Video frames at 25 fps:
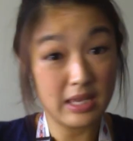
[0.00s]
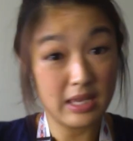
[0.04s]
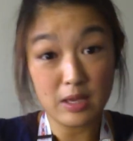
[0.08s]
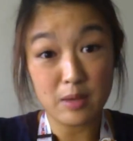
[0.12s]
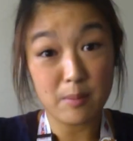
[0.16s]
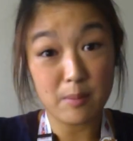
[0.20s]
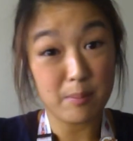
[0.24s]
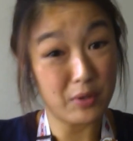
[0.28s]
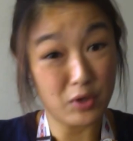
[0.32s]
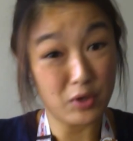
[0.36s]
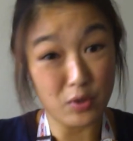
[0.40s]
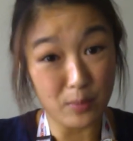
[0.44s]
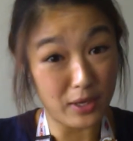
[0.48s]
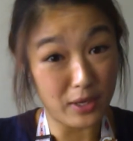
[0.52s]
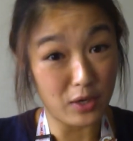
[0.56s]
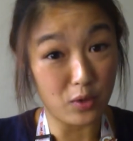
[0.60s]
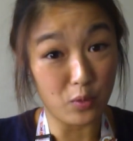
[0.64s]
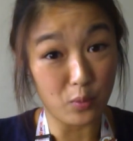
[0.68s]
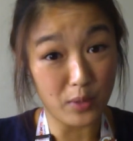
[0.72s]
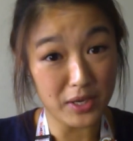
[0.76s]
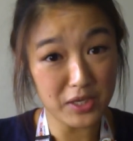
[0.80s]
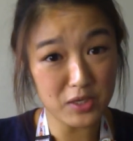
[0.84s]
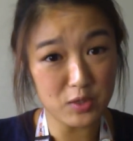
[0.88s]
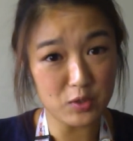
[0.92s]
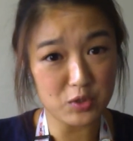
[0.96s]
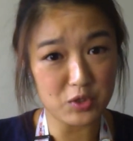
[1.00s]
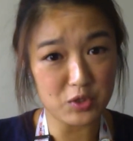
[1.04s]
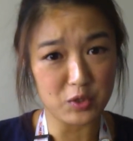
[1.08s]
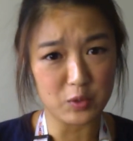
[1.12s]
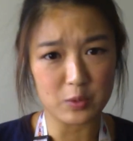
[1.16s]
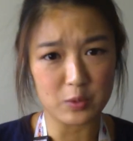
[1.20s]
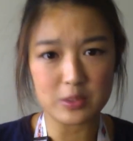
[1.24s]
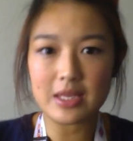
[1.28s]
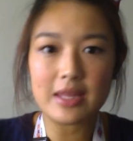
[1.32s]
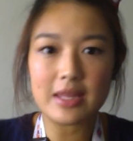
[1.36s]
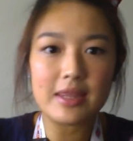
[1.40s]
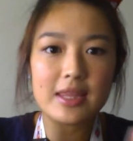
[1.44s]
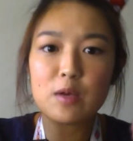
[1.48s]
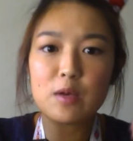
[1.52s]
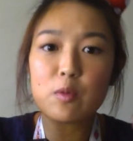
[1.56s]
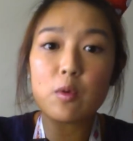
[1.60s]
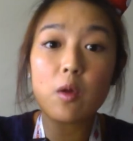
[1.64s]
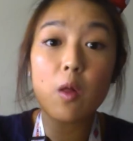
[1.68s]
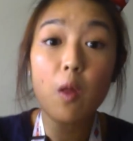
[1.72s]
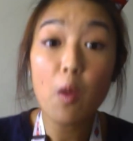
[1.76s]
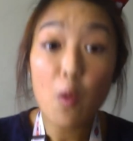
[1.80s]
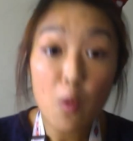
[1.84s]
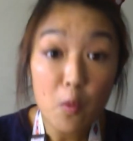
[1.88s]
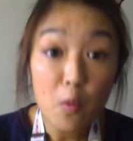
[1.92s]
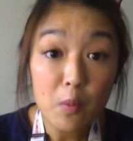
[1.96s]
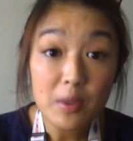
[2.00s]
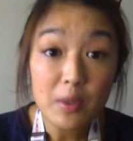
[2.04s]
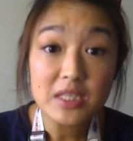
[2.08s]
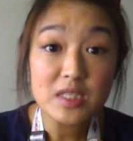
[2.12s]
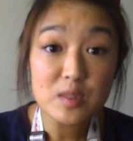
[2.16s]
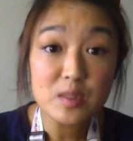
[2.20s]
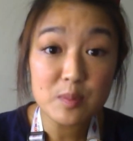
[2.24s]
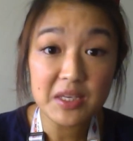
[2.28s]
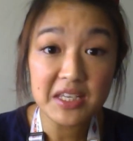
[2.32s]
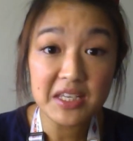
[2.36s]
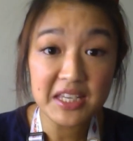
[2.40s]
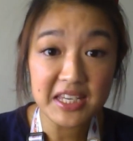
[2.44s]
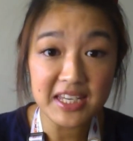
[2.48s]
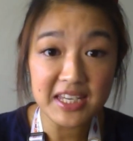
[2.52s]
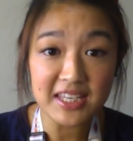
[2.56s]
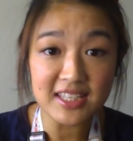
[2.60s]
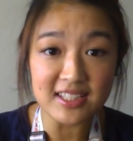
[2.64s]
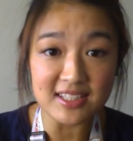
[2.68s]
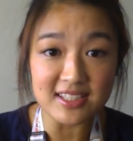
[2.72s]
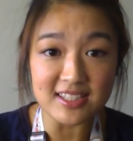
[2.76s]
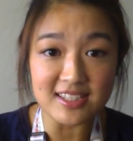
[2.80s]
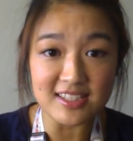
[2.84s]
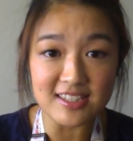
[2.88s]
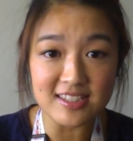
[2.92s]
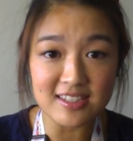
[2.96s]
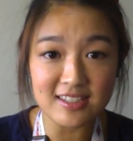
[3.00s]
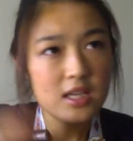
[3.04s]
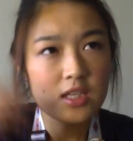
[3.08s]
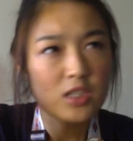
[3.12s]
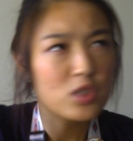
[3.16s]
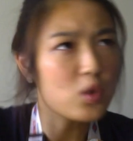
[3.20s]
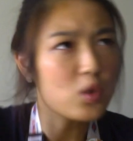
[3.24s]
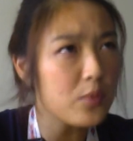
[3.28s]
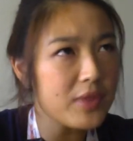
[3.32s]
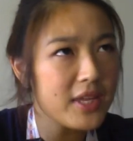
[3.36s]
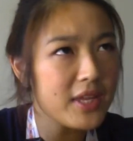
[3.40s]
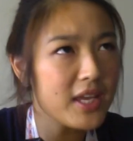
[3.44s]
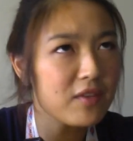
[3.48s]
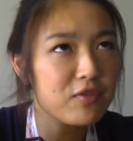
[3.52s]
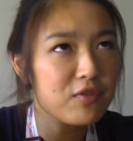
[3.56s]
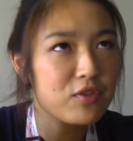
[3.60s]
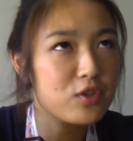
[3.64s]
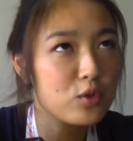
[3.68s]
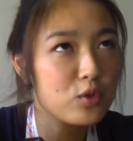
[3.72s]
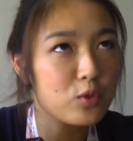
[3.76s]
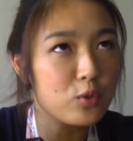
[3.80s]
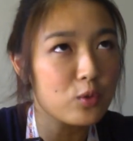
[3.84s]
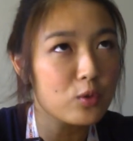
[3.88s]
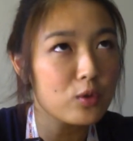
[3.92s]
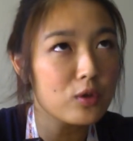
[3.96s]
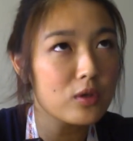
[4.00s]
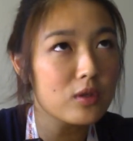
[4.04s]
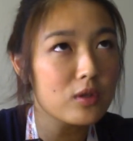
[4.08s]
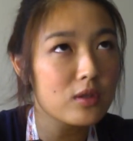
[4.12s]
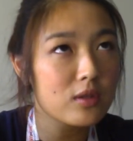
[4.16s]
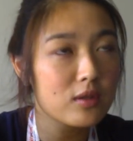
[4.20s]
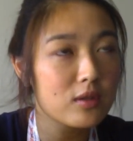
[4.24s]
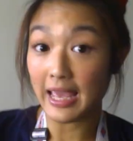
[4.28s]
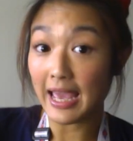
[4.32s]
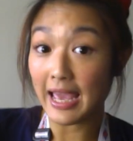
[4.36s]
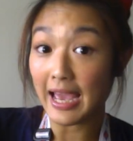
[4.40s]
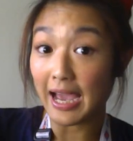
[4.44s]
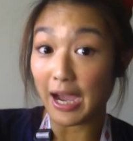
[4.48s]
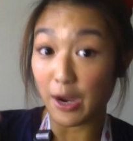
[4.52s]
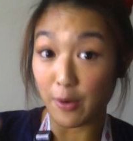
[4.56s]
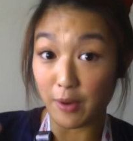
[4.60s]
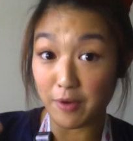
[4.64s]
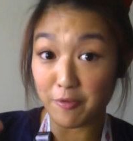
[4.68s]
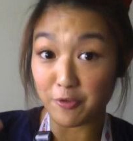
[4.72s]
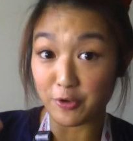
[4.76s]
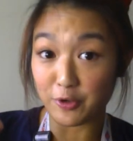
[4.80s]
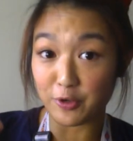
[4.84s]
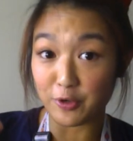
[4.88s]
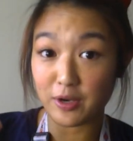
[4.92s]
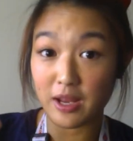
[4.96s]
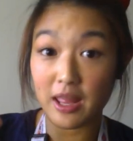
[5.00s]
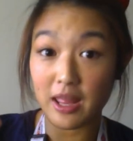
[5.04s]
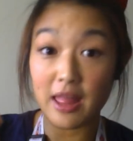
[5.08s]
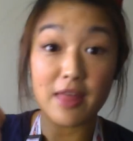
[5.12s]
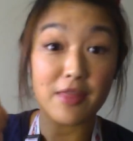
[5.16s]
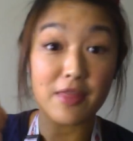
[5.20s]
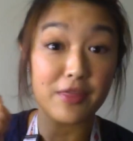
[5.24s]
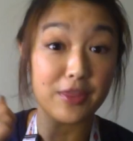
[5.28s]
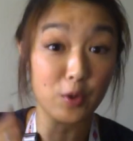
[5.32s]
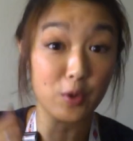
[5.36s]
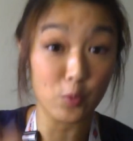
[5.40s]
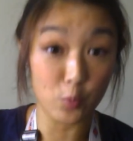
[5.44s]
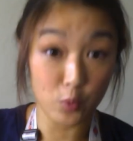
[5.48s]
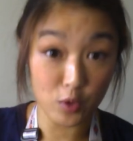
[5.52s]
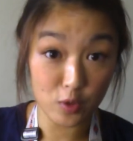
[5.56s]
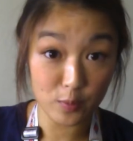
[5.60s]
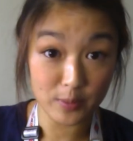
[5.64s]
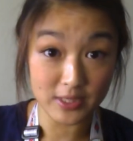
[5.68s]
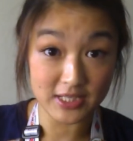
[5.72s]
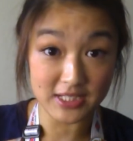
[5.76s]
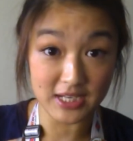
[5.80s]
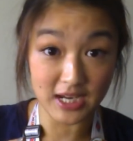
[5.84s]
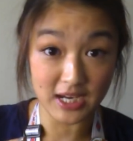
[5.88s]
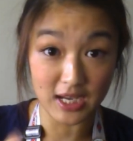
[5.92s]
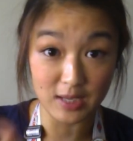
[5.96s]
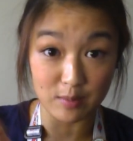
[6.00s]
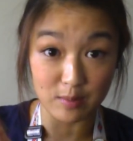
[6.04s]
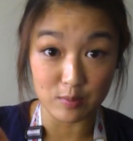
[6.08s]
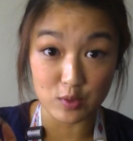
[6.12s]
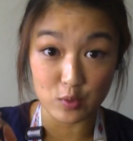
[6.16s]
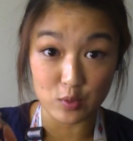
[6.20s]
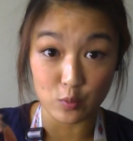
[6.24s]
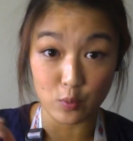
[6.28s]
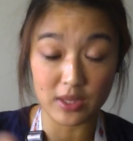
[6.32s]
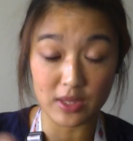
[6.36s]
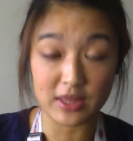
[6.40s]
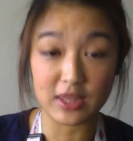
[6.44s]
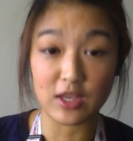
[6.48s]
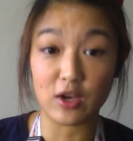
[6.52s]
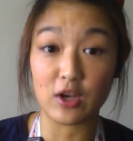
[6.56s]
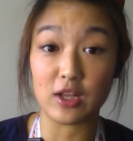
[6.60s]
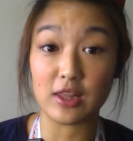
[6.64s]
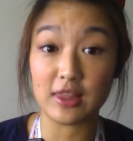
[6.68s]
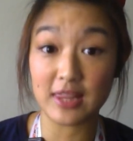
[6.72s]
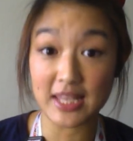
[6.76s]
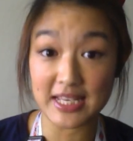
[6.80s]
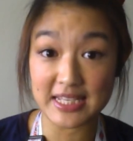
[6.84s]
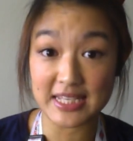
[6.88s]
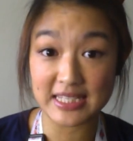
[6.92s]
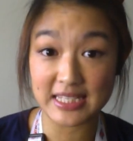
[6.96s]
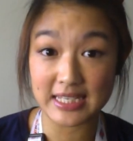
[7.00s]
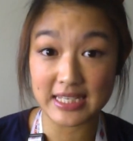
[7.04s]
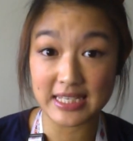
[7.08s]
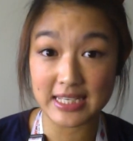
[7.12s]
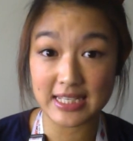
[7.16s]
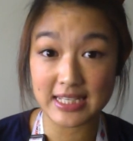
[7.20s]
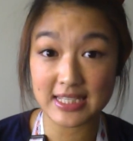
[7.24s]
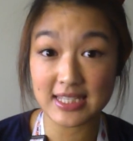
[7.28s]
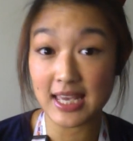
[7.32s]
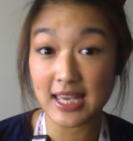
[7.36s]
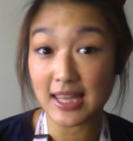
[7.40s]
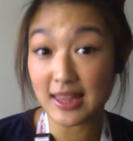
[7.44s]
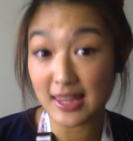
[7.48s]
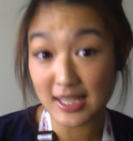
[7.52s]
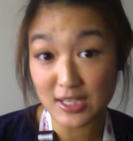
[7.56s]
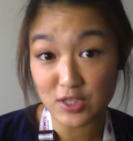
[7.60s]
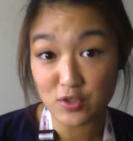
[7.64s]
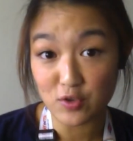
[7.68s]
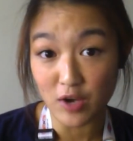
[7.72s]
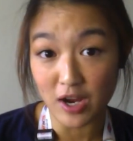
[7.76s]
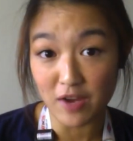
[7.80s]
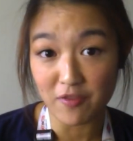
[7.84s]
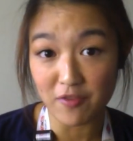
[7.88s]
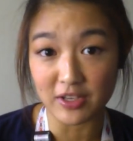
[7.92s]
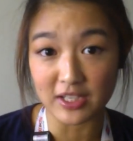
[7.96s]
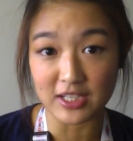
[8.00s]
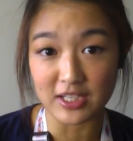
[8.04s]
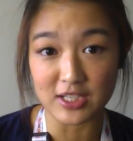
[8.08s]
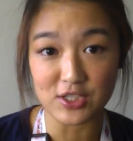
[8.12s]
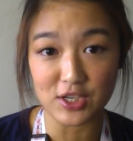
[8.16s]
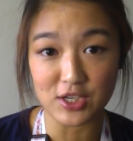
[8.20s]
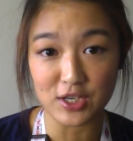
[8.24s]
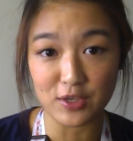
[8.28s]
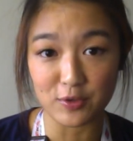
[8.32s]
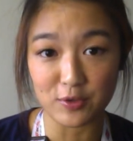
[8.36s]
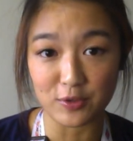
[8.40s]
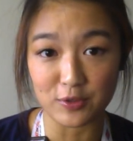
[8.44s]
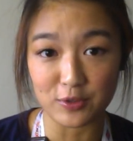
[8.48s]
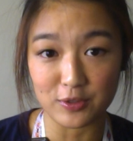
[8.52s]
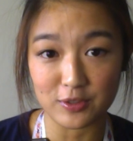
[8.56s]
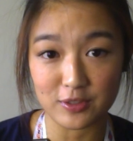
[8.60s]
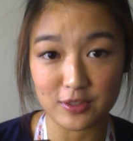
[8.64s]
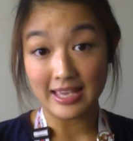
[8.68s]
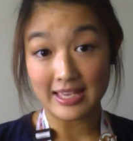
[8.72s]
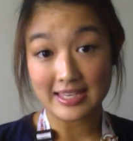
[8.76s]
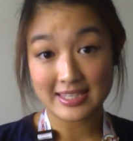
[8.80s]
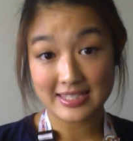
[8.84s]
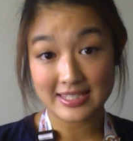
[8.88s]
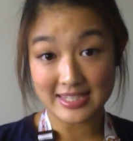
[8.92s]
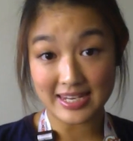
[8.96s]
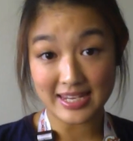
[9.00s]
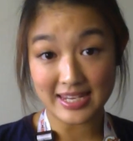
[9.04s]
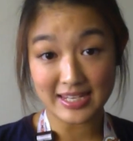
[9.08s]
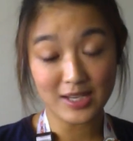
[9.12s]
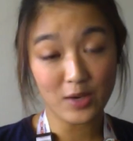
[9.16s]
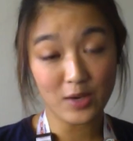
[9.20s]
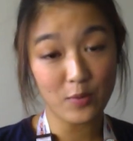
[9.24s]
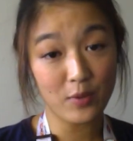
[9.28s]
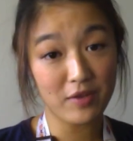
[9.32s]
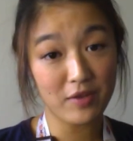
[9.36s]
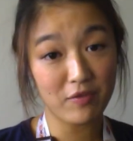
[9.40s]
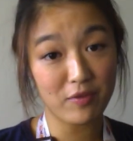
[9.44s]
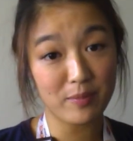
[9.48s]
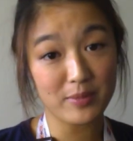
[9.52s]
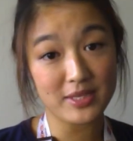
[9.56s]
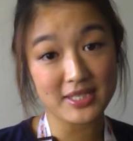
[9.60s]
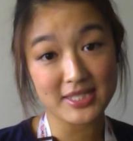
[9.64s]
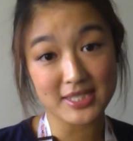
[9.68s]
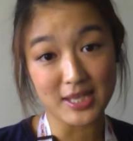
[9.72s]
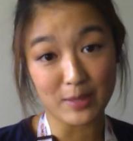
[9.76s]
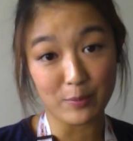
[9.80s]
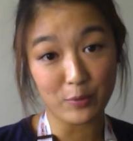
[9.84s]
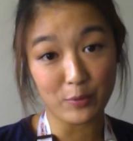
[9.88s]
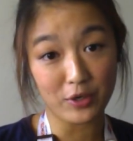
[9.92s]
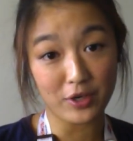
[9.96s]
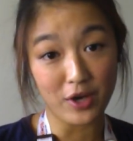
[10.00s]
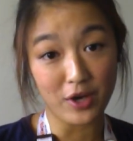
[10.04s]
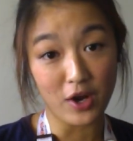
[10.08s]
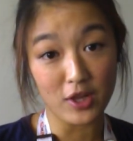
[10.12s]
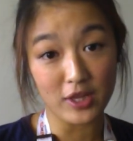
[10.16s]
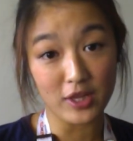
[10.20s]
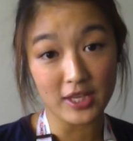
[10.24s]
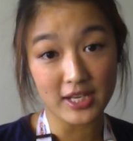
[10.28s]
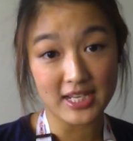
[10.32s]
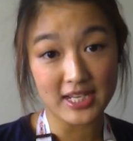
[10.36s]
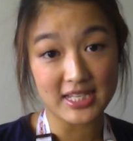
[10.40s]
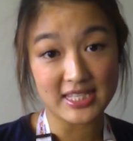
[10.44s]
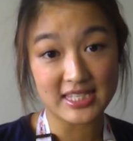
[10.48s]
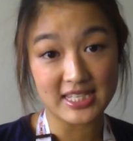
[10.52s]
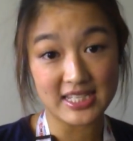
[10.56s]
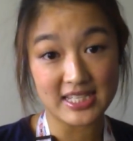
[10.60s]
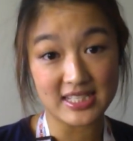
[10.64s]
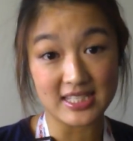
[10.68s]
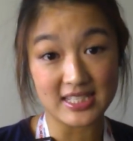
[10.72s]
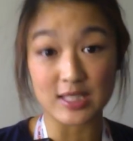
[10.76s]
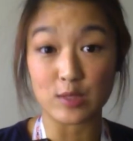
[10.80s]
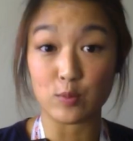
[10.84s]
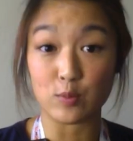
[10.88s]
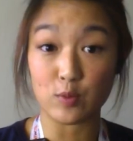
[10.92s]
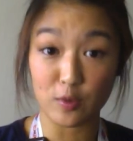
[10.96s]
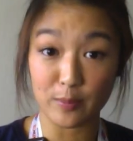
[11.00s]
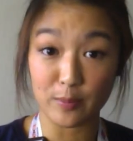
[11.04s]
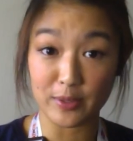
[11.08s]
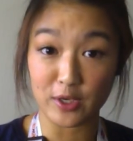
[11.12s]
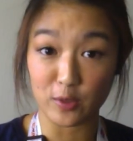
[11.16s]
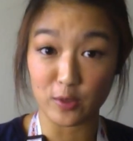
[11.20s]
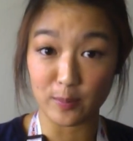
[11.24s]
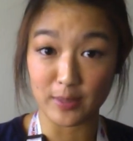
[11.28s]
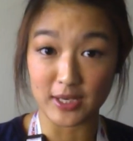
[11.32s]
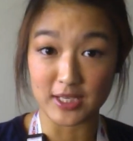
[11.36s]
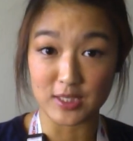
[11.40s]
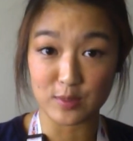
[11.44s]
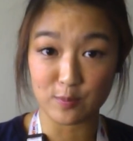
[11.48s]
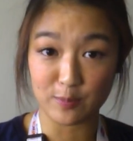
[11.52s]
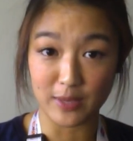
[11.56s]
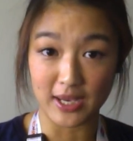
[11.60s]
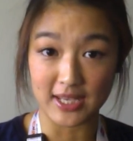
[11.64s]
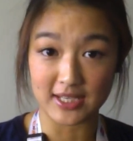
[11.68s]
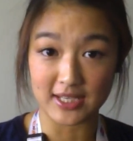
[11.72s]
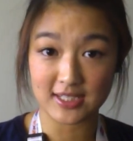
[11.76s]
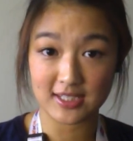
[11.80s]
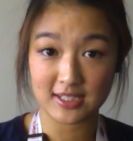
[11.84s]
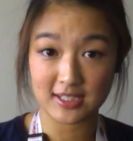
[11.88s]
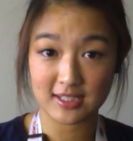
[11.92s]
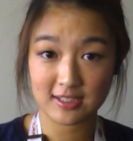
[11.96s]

But no matter when you choose, there will always be kids. Don't they have school? However, there will be times when there are less kids and less traffic in general. Staying away from the summer and holiday seasons will be your best bet.